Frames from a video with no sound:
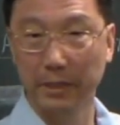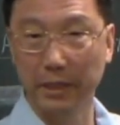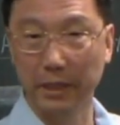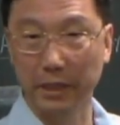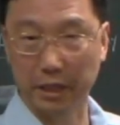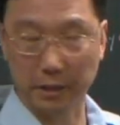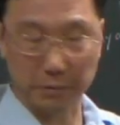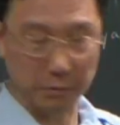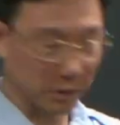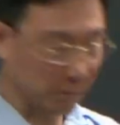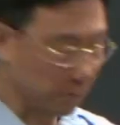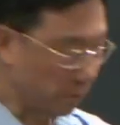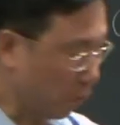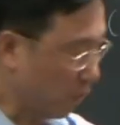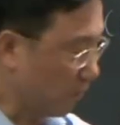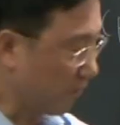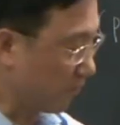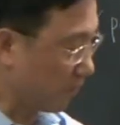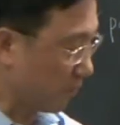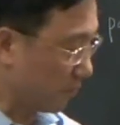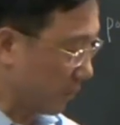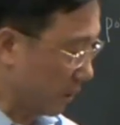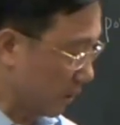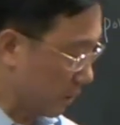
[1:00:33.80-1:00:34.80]
It gives you more
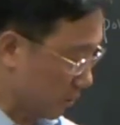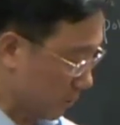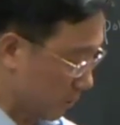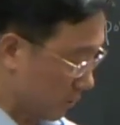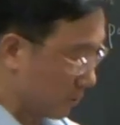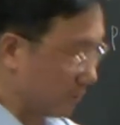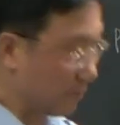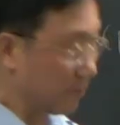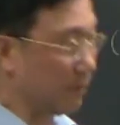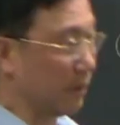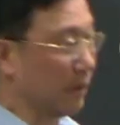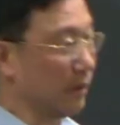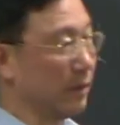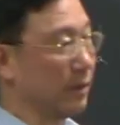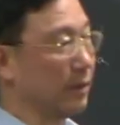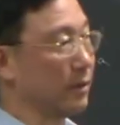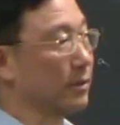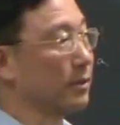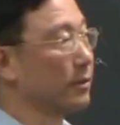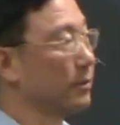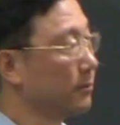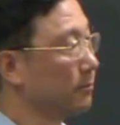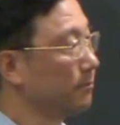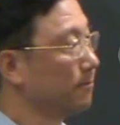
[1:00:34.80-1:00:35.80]
information than
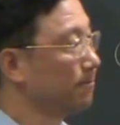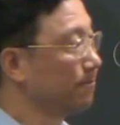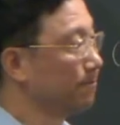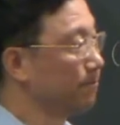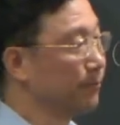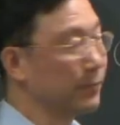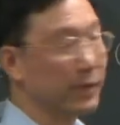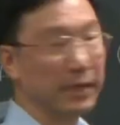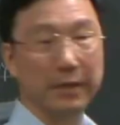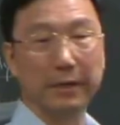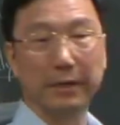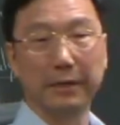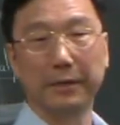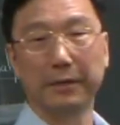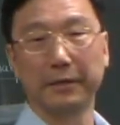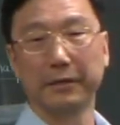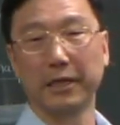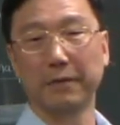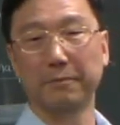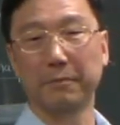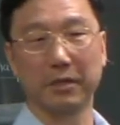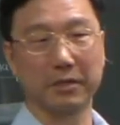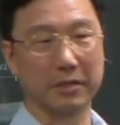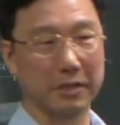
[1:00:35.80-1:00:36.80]
this.
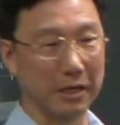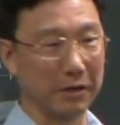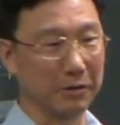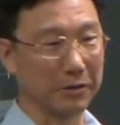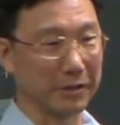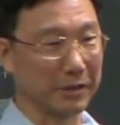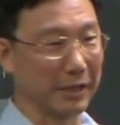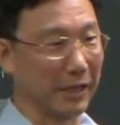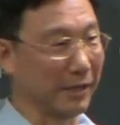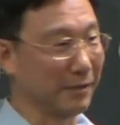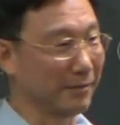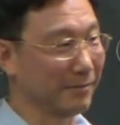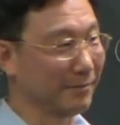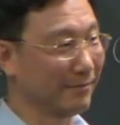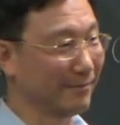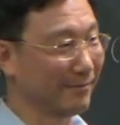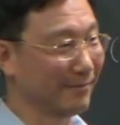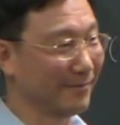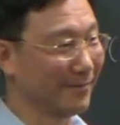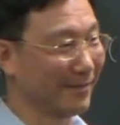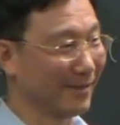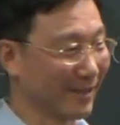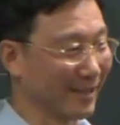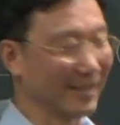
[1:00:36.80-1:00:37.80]
That much I will say.
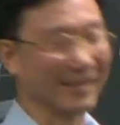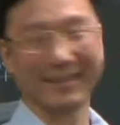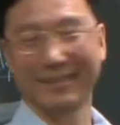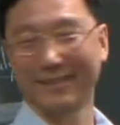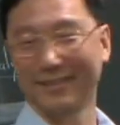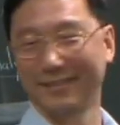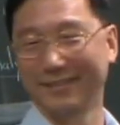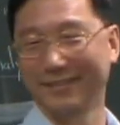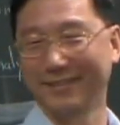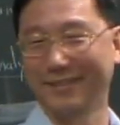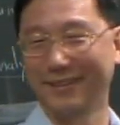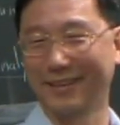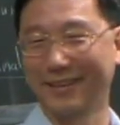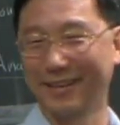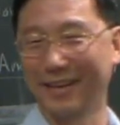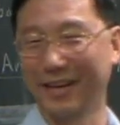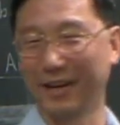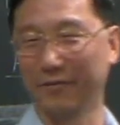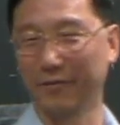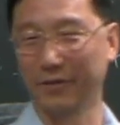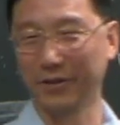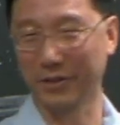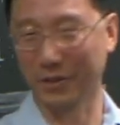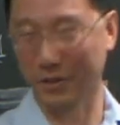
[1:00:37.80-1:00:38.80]
Okay, I
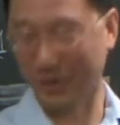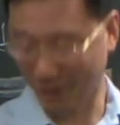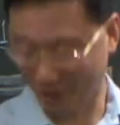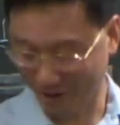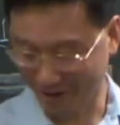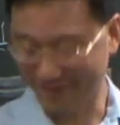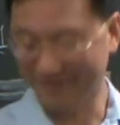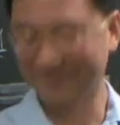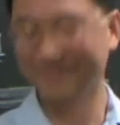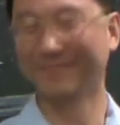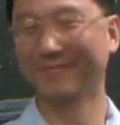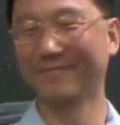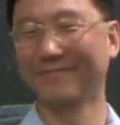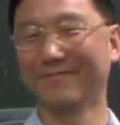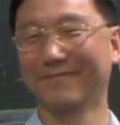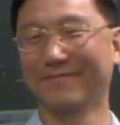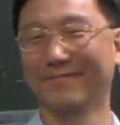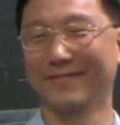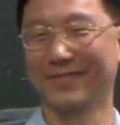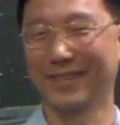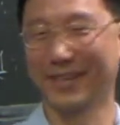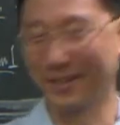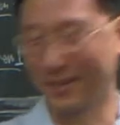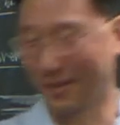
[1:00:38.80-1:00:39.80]
finish the talk.
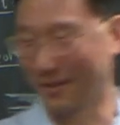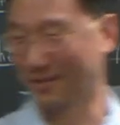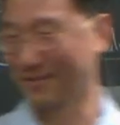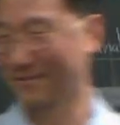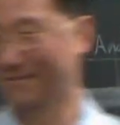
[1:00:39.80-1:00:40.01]
Thank you.